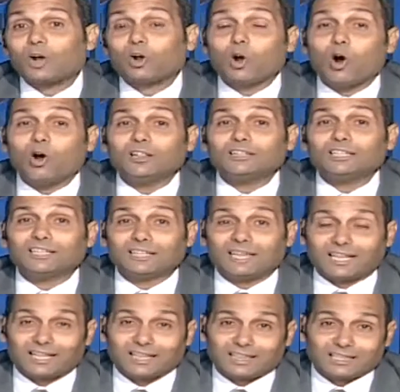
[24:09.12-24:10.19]
golden
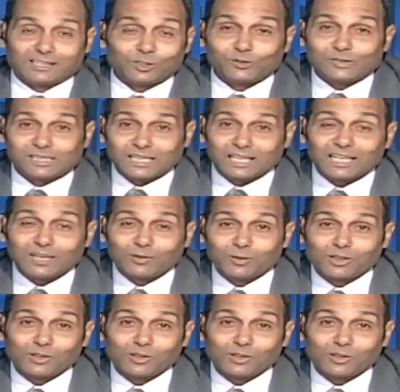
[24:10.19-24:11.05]
ring that you see with